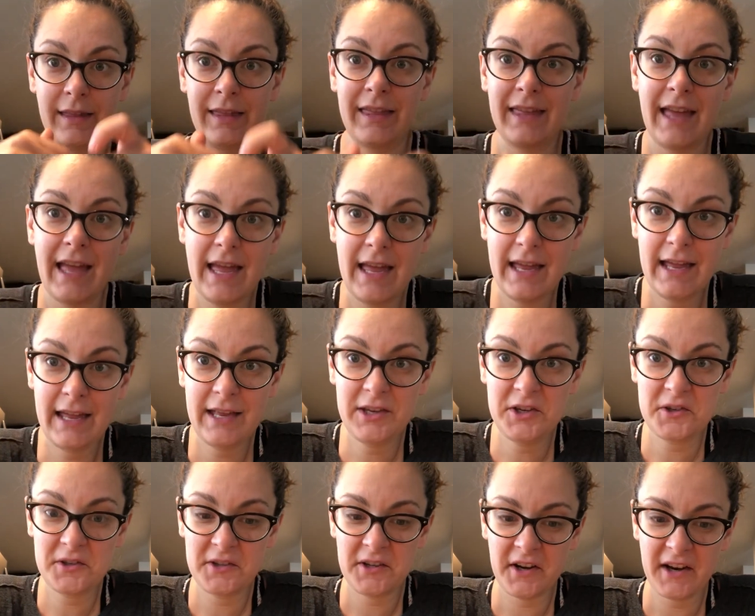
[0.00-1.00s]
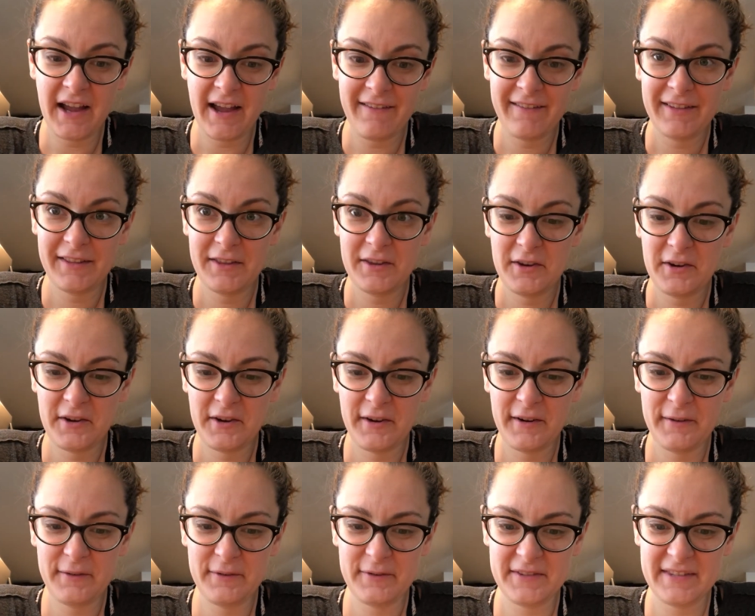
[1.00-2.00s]
then you start having the
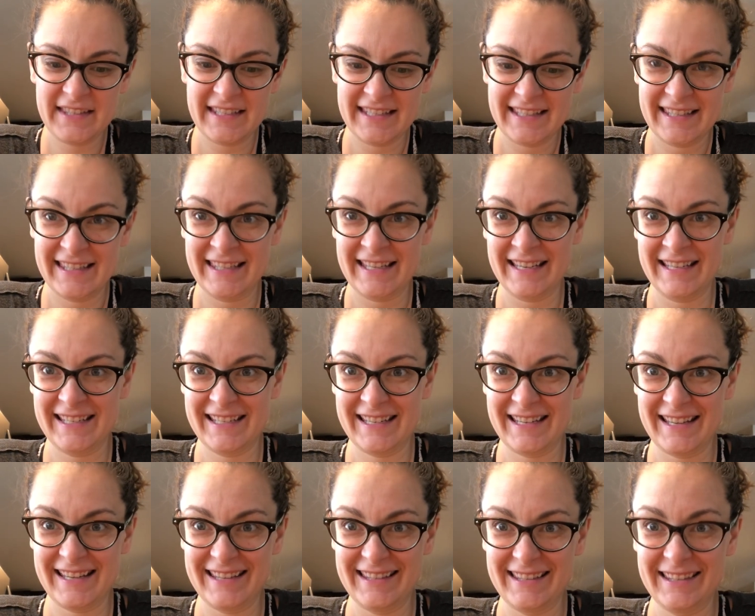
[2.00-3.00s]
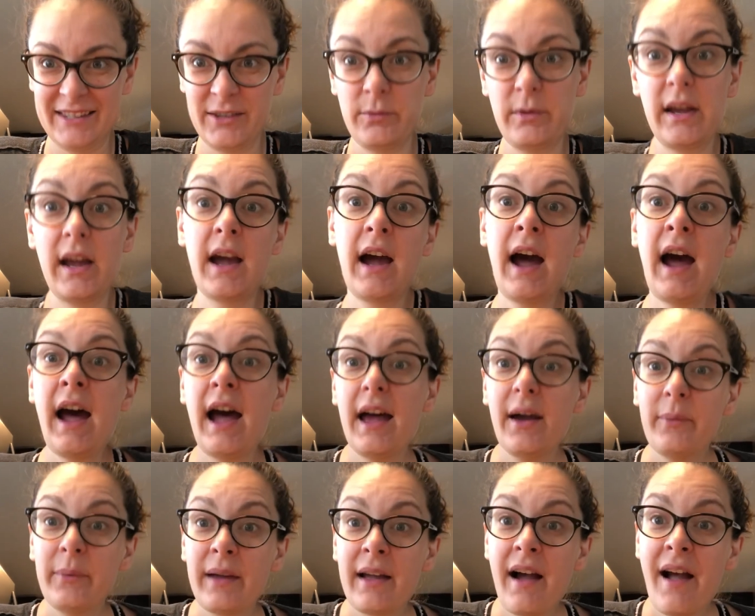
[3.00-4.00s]
nerve sensation. So we
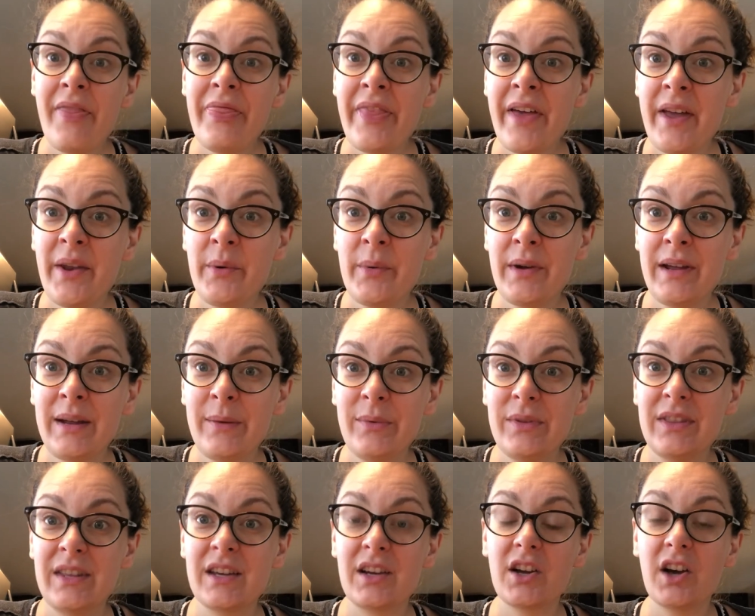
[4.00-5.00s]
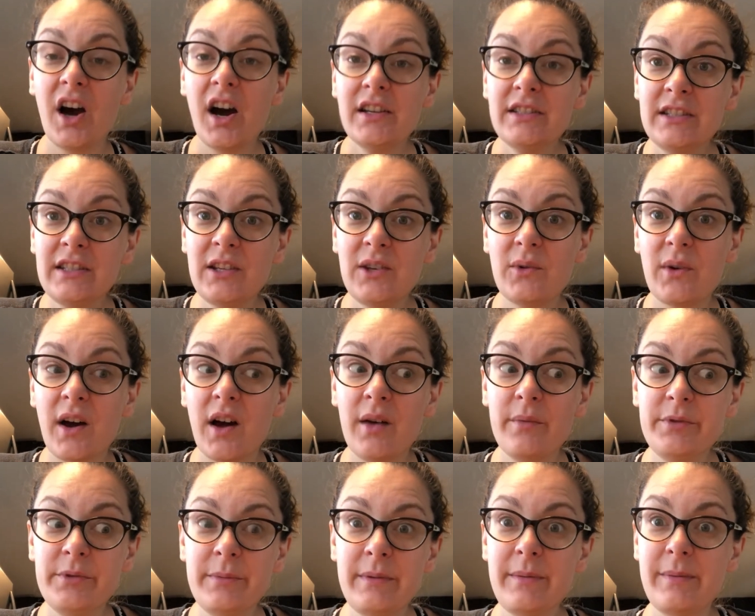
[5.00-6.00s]
got that away with the Egoscue.
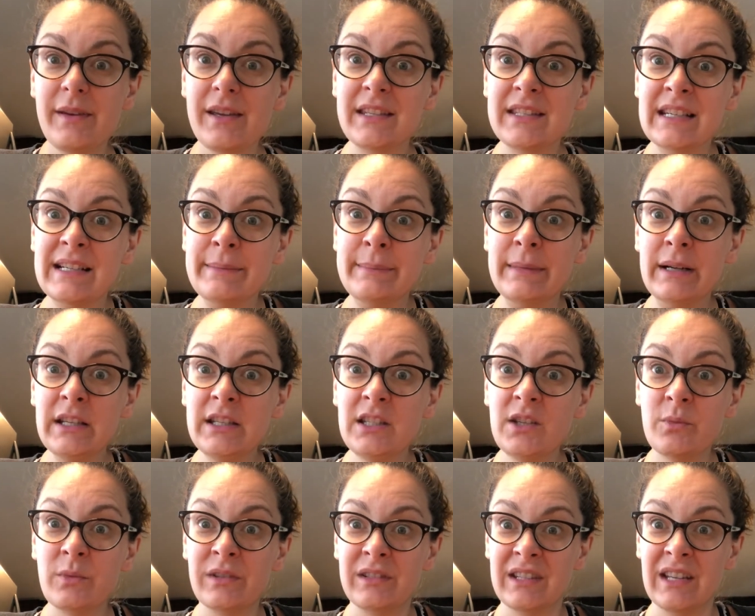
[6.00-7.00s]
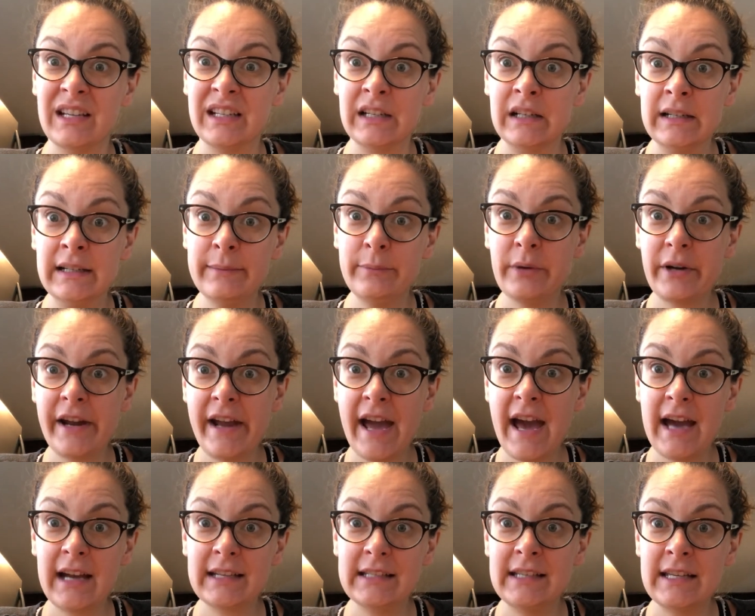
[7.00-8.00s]
Helped me because that muscle was like, I'm
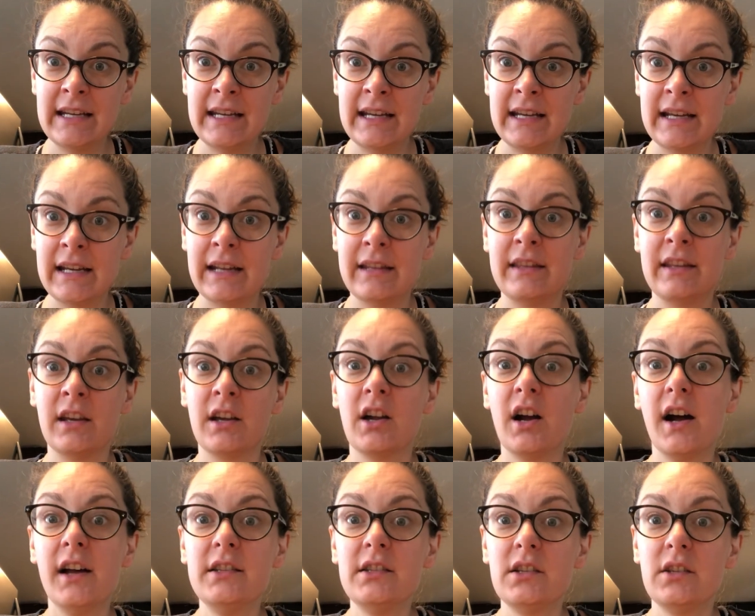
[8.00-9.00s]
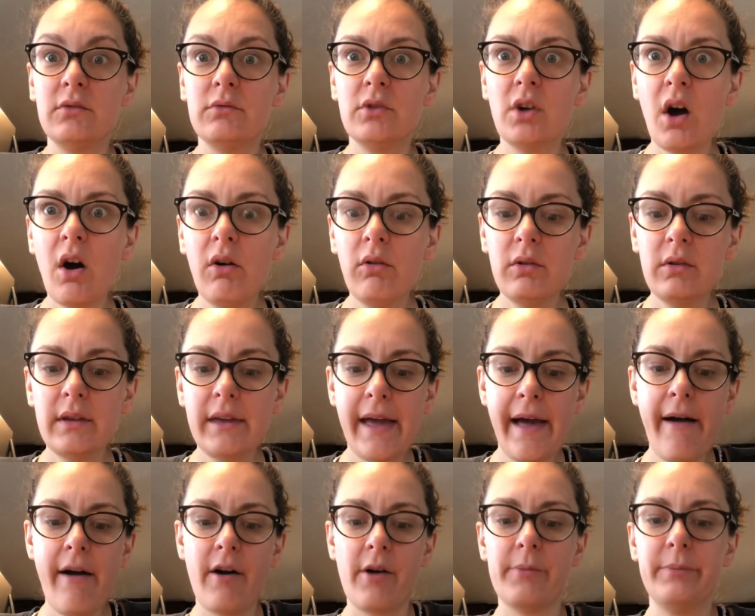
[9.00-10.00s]
reacting, and the Egoscue totally
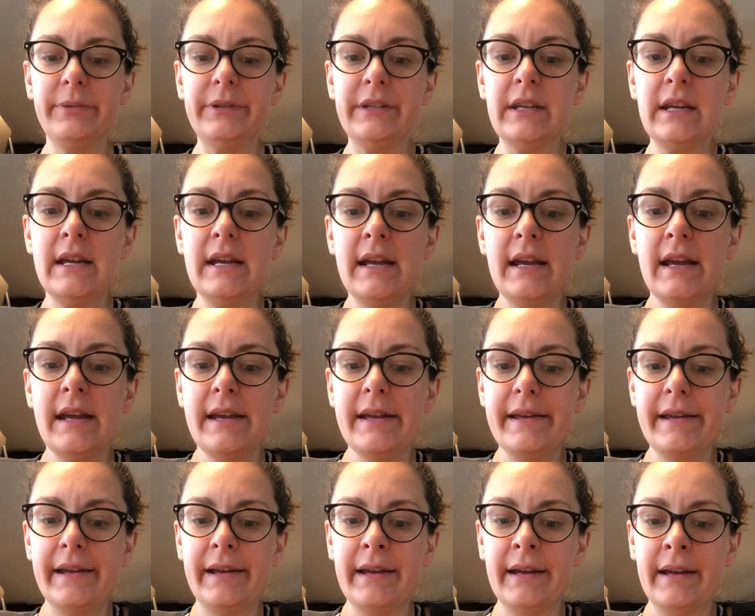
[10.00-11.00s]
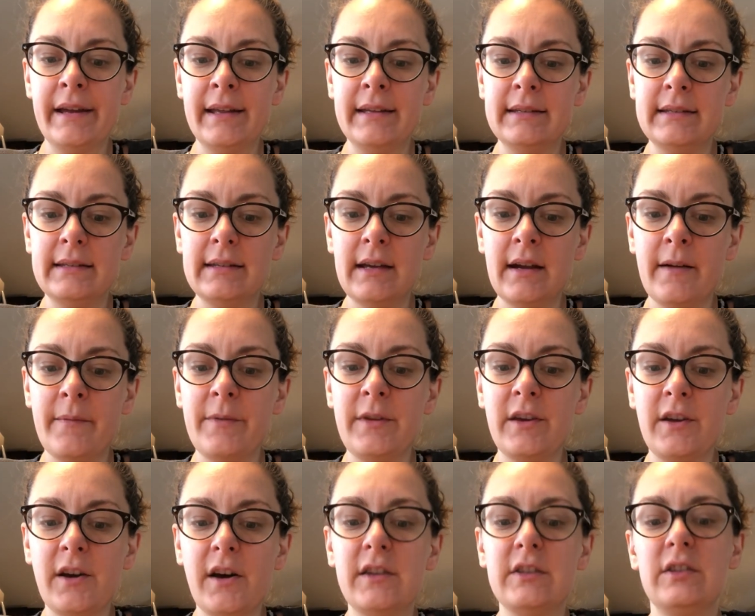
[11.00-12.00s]
helped. And
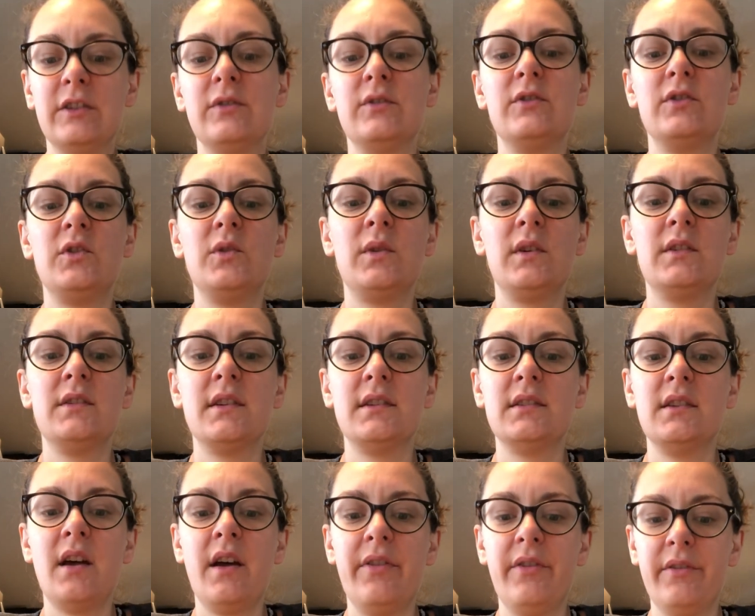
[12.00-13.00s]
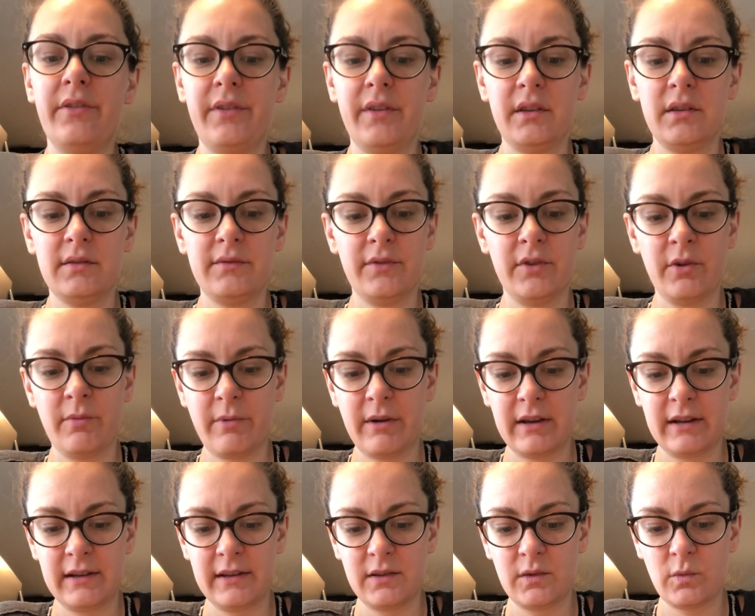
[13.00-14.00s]
the Egoscue does other things for your
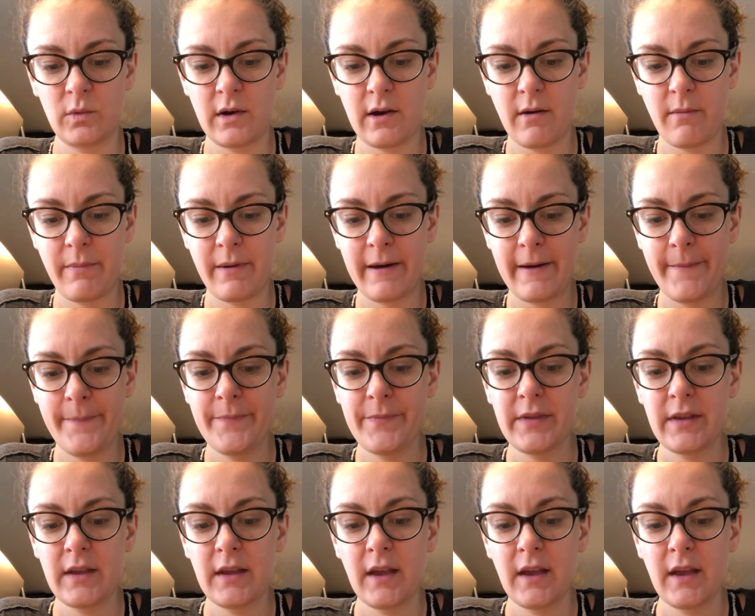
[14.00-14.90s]
body as well. But